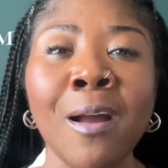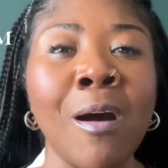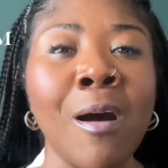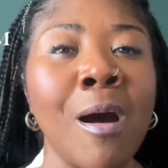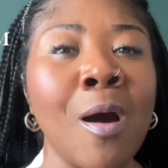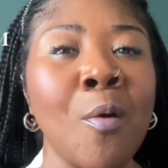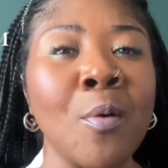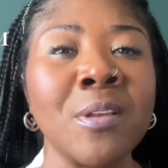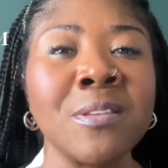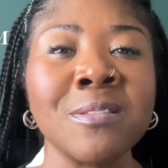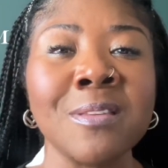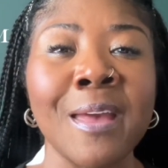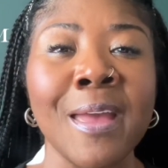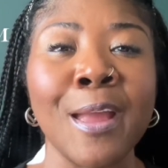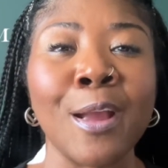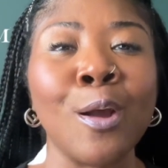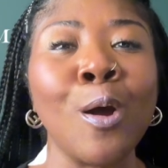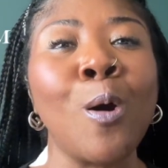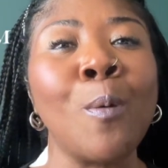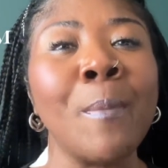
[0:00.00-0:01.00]
I always
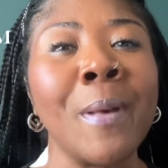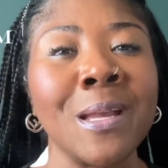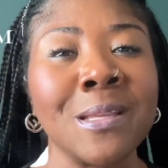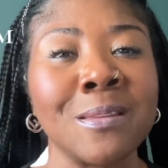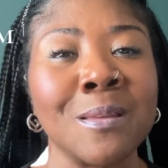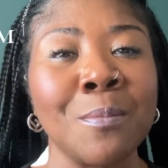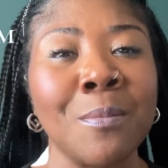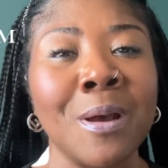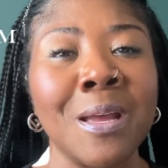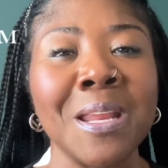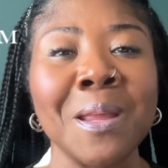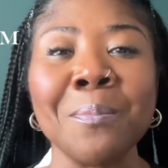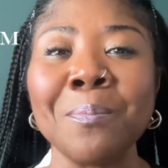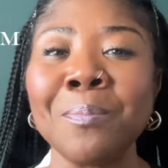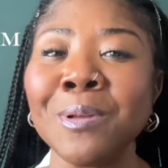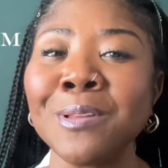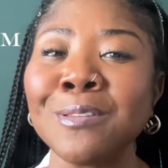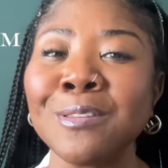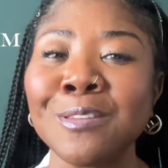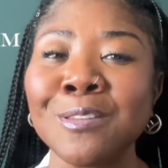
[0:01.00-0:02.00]
say, go make the money,
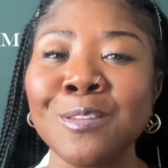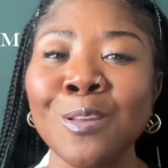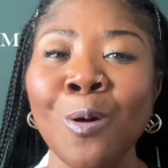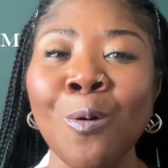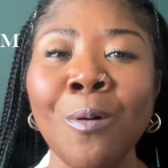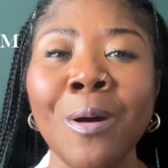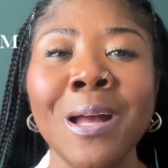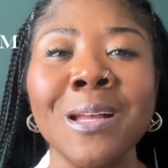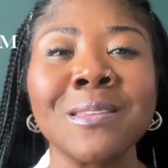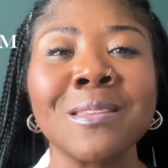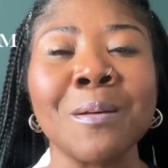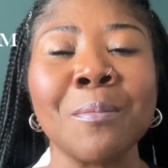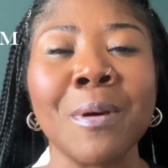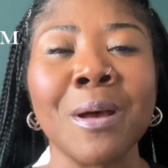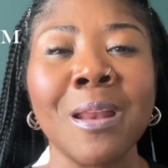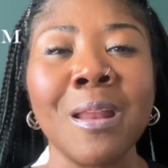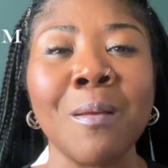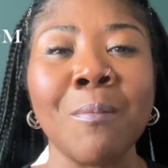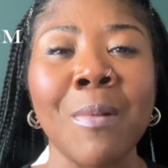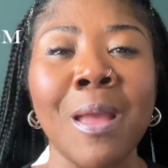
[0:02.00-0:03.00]
but don't let the
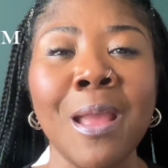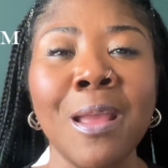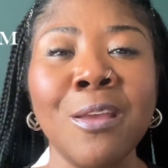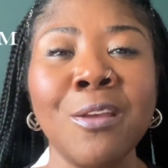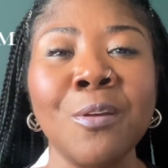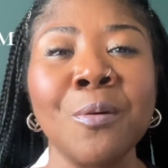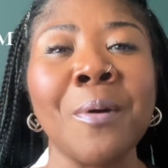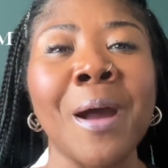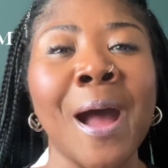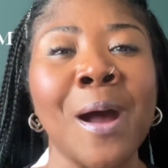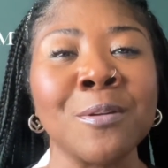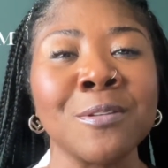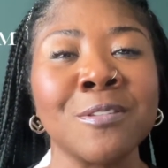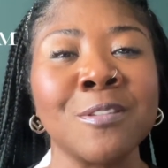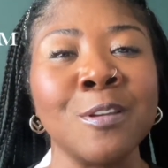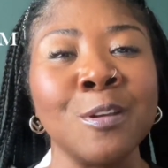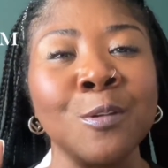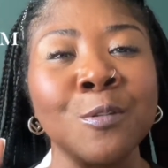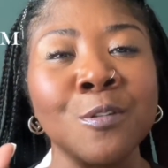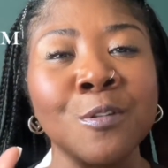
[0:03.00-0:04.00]
money make you. I'll
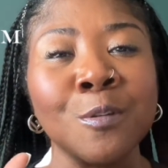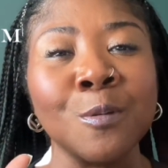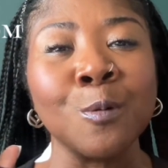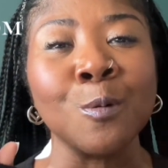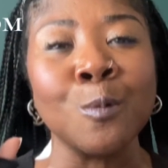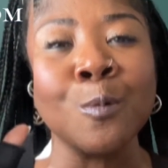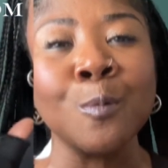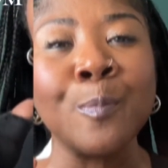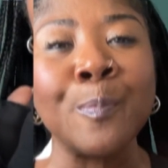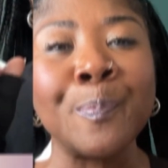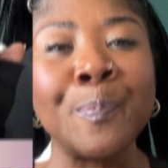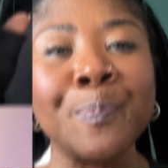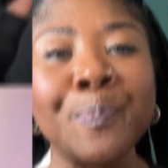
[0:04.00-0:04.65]
see you soon.